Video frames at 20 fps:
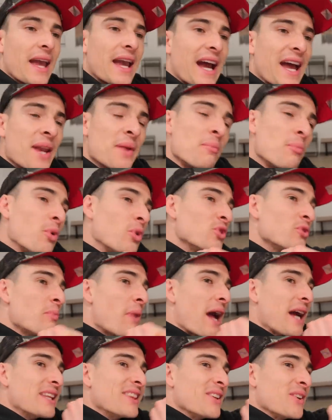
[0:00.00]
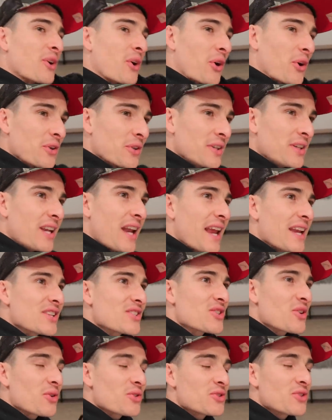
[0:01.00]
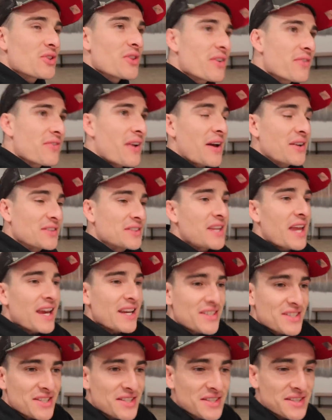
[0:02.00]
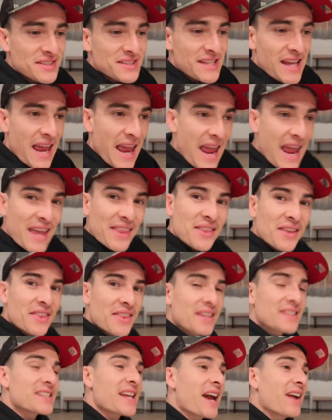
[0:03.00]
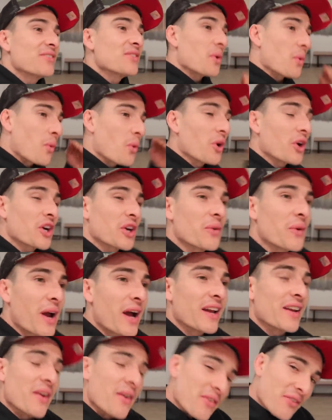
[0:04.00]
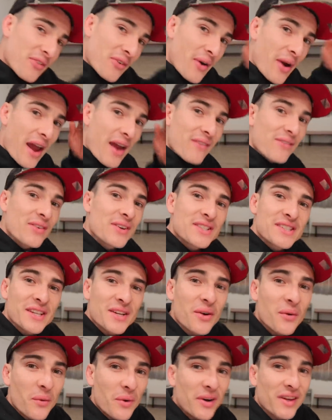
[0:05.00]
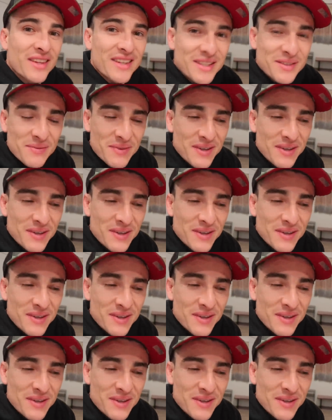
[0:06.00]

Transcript: it kind of pulls back the curtain and shows you the foundations and the things I have to work around for every single one of these